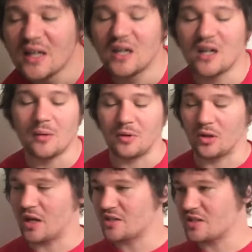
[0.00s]
A
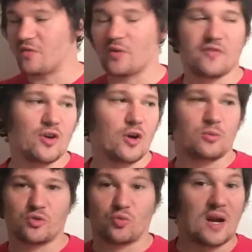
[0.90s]
lot of stuff we
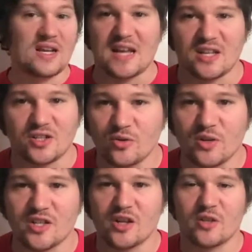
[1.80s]
filmed was right next to
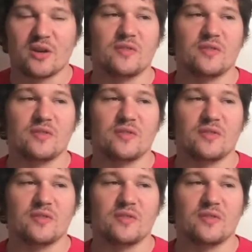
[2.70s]
each other,